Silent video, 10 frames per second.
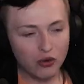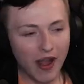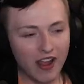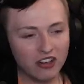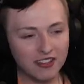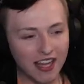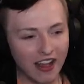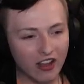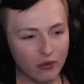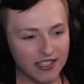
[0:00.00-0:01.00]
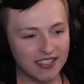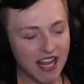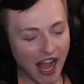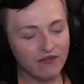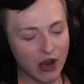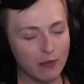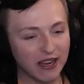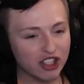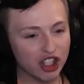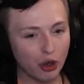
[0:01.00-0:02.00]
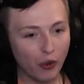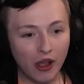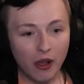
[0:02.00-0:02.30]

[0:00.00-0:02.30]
Do I understand their reasoning? I very much do.